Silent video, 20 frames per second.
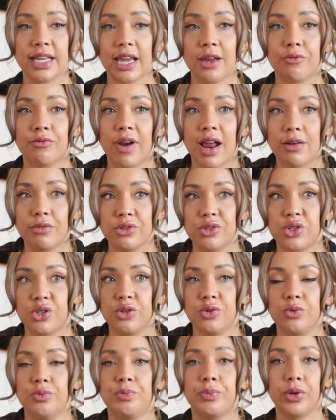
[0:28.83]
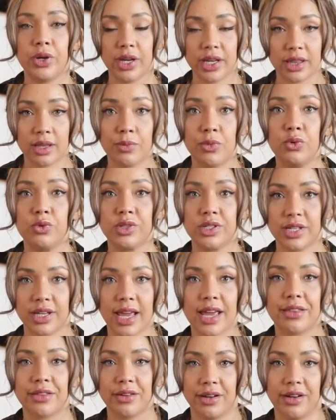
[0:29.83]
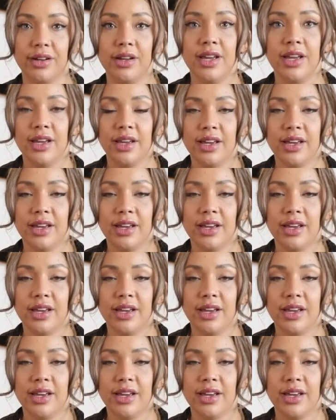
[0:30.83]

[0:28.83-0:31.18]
get around to putting them all together